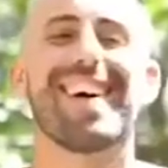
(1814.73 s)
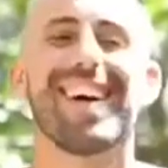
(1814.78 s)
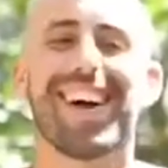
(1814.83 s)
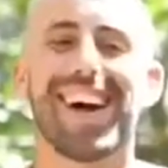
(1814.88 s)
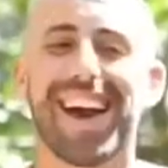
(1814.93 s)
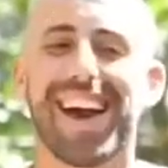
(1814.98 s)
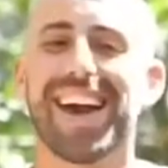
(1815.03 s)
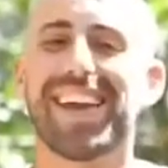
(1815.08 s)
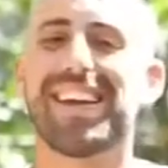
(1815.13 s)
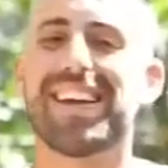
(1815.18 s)

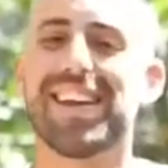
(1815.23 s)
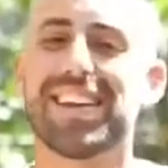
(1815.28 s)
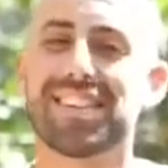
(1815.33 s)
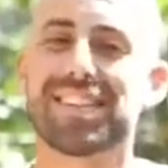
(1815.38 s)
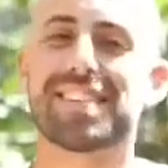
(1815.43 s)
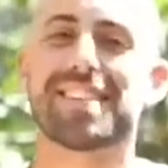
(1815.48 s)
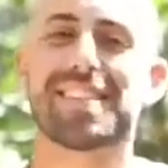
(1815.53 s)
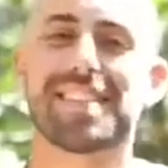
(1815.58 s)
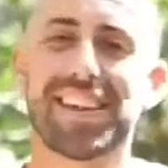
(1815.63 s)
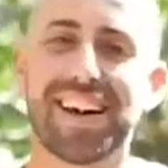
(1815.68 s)
And let's
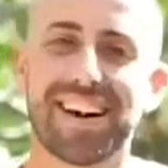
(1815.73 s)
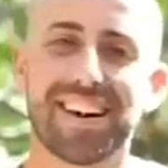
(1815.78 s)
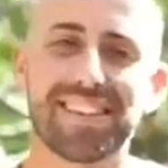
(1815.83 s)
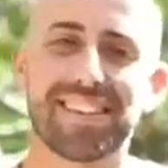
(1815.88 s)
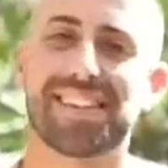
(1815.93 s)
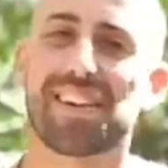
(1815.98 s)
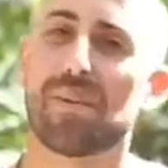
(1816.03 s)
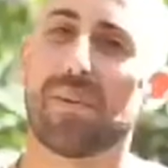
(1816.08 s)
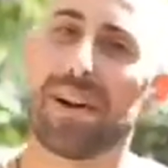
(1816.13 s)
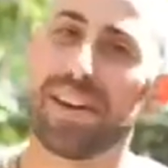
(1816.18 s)
start
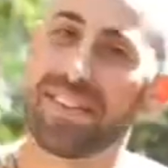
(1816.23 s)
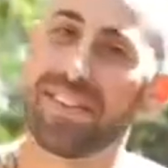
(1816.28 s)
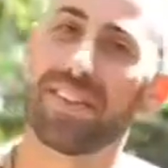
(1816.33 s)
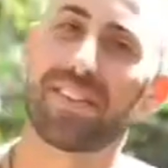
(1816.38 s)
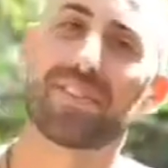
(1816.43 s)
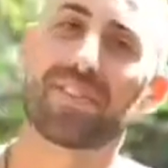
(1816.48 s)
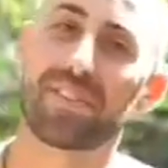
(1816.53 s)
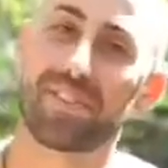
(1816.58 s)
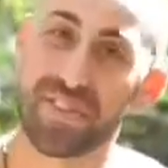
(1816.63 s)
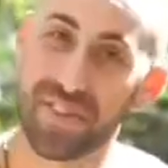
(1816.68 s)
right now to
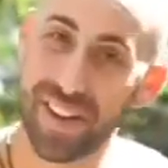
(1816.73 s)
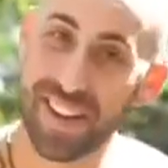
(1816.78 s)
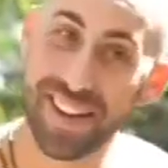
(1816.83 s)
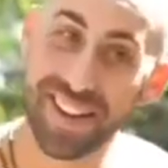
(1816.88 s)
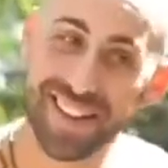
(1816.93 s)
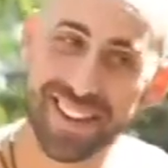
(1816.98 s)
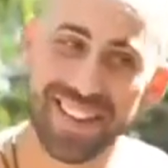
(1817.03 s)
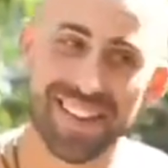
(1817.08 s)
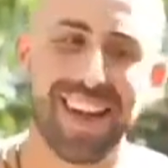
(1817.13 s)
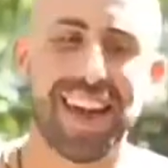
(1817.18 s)
train
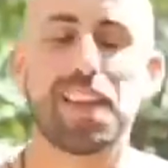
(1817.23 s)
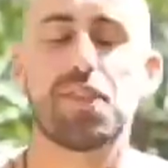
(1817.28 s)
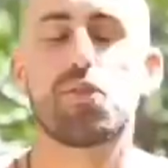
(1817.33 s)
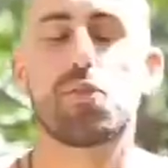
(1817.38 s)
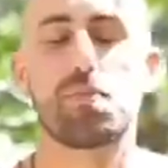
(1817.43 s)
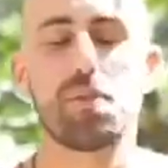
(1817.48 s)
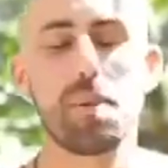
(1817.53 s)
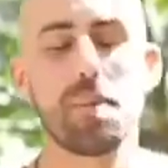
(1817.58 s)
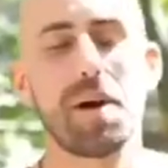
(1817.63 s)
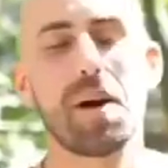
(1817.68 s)
and to
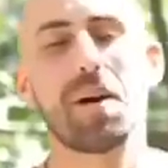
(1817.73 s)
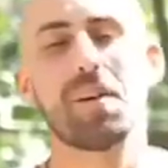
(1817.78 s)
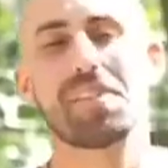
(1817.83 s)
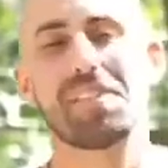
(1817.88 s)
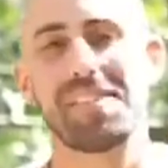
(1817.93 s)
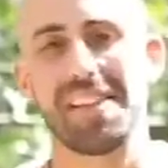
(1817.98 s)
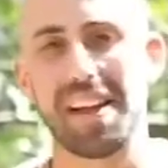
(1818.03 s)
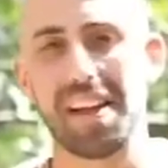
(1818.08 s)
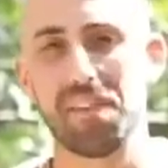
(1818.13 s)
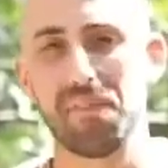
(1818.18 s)
prepare
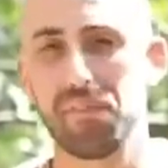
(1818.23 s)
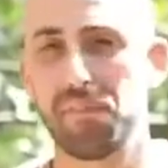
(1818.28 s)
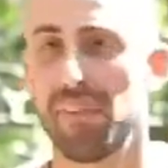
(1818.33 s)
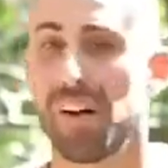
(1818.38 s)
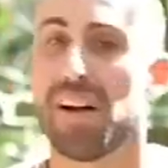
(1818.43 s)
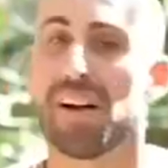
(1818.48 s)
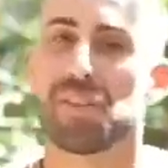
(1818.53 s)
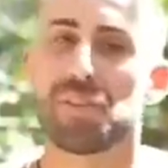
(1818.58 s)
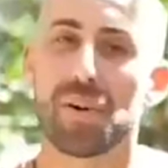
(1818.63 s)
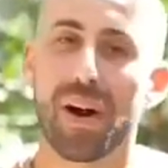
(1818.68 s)
ourselves
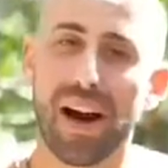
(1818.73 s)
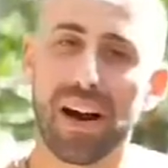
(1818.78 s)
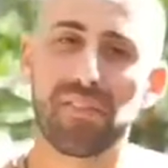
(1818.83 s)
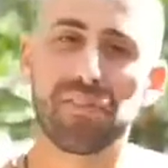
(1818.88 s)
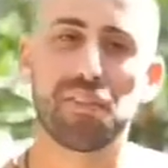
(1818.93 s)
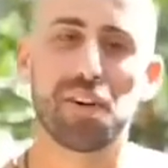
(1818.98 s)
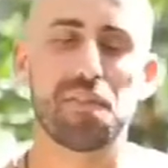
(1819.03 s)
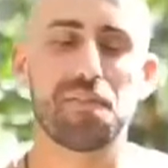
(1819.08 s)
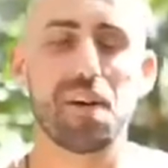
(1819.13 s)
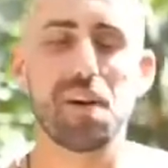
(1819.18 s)
to have a
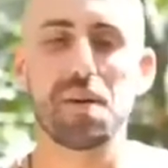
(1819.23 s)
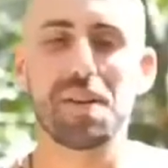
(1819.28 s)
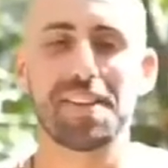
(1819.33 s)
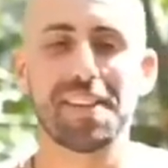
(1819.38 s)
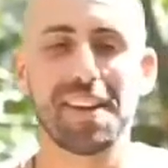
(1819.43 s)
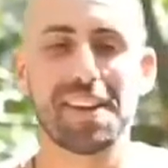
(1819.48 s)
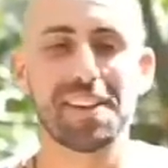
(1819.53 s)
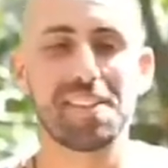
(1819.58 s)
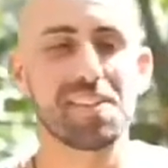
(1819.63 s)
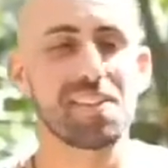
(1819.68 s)
very
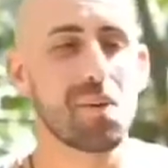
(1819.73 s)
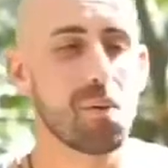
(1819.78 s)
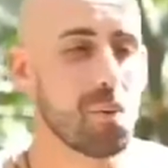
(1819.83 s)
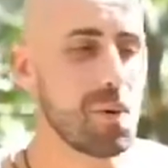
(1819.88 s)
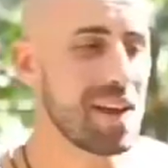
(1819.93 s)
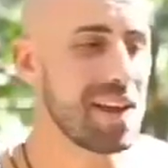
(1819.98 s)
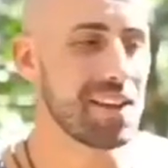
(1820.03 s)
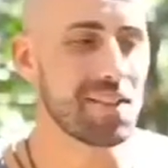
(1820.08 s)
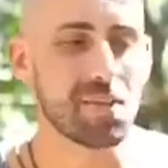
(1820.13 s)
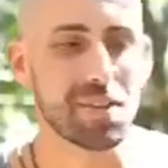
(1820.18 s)
nice way
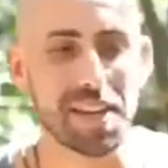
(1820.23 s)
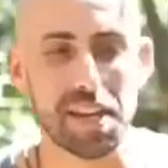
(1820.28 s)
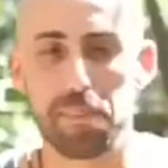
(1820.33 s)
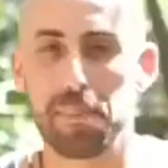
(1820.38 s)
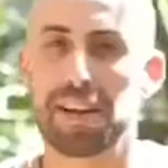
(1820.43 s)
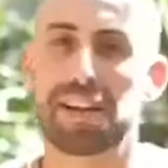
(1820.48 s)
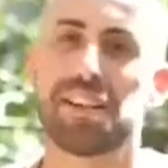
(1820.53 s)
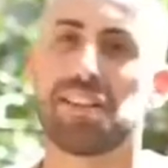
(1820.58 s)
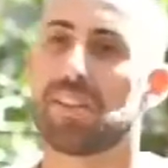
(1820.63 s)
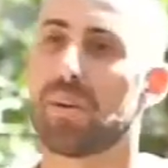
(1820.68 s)
to get back
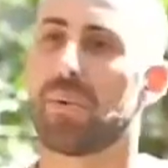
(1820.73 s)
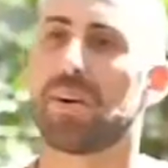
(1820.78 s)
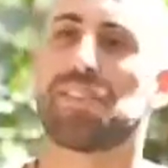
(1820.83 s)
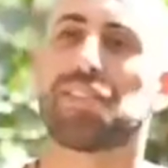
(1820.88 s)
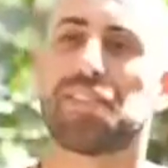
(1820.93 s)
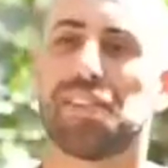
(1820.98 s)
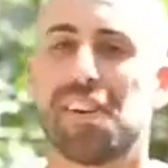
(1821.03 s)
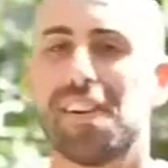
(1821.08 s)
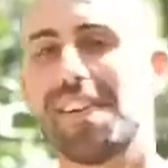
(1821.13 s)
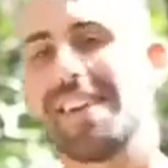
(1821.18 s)
in the
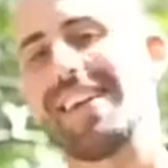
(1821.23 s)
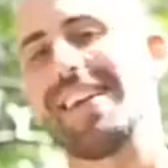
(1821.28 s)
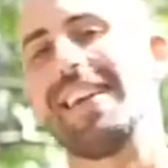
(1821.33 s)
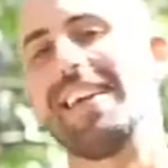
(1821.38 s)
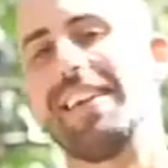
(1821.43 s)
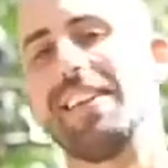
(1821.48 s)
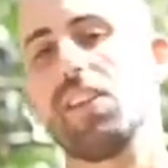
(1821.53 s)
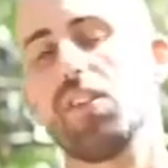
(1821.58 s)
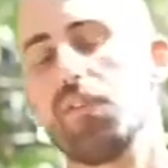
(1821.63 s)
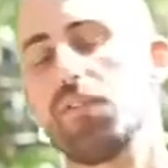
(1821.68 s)
water in
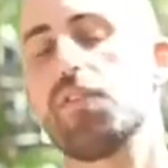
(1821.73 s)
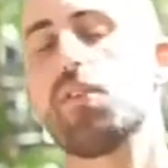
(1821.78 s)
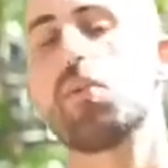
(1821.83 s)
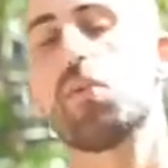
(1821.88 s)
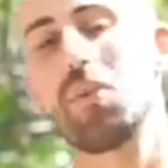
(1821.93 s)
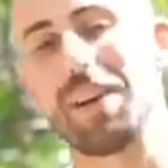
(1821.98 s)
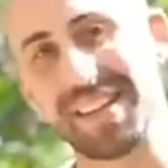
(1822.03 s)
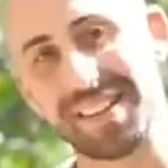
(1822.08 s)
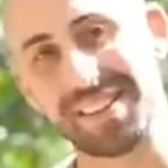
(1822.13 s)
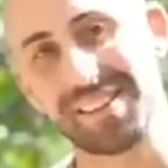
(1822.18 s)
a few
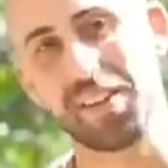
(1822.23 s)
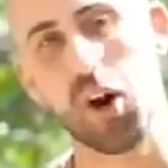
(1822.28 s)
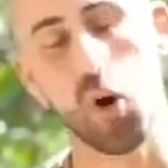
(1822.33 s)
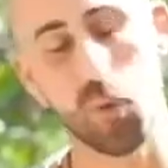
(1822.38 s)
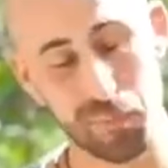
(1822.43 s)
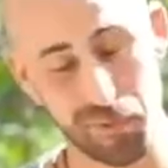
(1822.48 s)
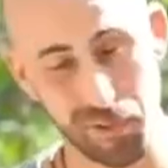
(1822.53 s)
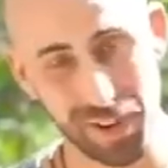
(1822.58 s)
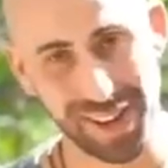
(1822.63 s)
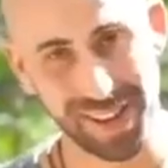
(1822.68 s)
weeks,
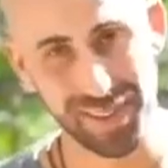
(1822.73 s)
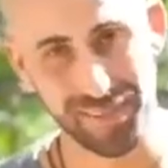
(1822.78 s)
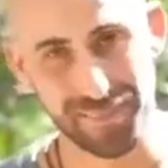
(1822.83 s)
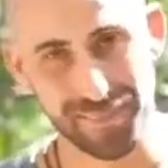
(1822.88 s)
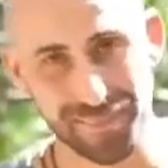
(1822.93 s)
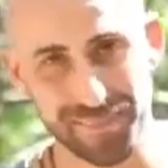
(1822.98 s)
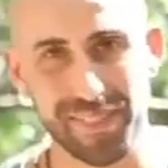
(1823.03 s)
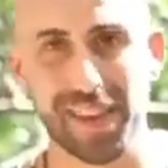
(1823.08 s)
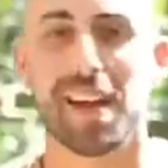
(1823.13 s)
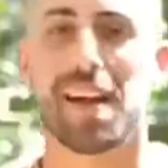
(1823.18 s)
hopefully.
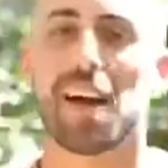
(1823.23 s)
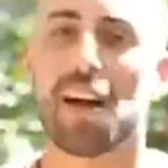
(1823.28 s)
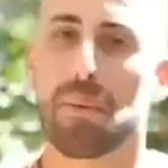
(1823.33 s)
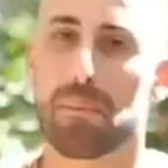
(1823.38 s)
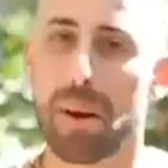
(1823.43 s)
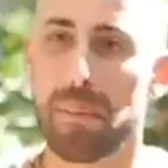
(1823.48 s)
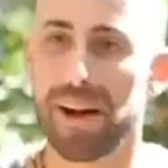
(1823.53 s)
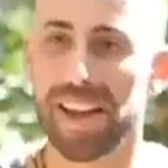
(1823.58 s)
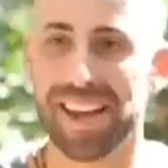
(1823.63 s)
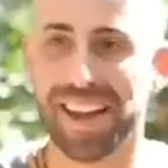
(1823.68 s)
Bye
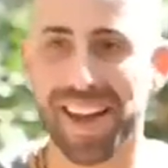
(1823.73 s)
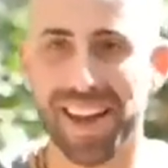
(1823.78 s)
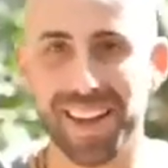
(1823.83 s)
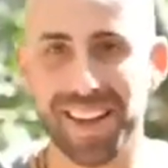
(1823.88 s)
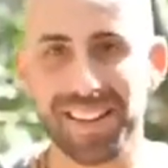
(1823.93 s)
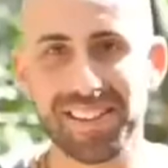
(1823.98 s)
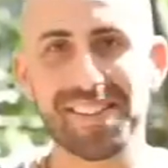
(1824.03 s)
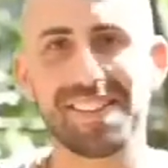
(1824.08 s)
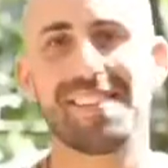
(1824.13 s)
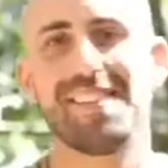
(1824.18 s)
bye
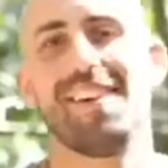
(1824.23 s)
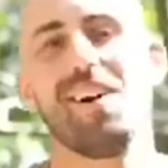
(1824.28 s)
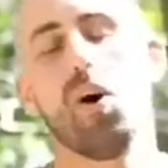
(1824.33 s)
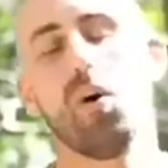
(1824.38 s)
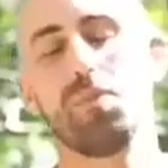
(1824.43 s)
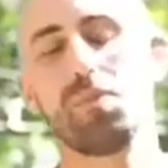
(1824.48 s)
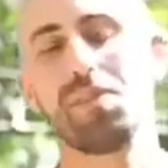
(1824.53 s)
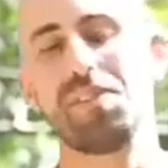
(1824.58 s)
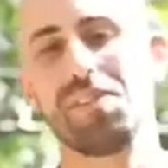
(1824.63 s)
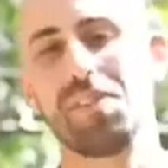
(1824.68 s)
guys, hope to
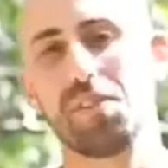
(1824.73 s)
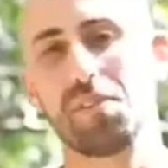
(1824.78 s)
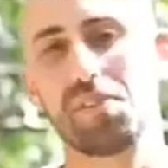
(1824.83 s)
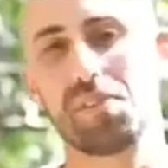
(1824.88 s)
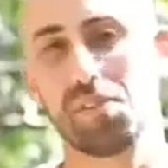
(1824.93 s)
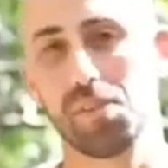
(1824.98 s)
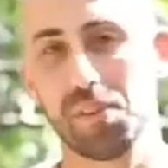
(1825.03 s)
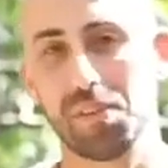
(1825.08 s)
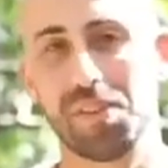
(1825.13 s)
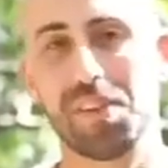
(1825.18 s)
see you
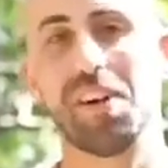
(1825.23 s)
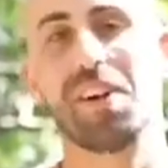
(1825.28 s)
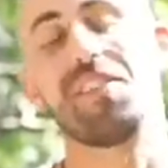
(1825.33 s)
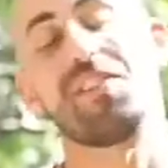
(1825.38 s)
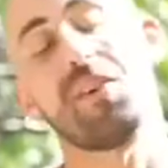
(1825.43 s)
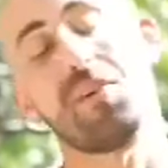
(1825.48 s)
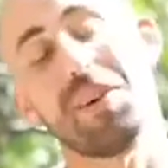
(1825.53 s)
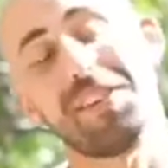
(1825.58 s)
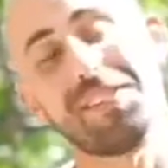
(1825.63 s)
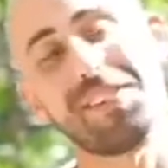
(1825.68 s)
soon
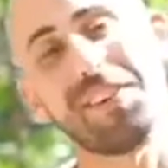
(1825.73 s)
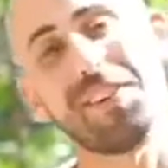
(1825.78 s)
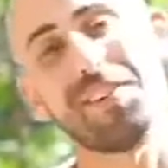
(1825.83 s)
underwater.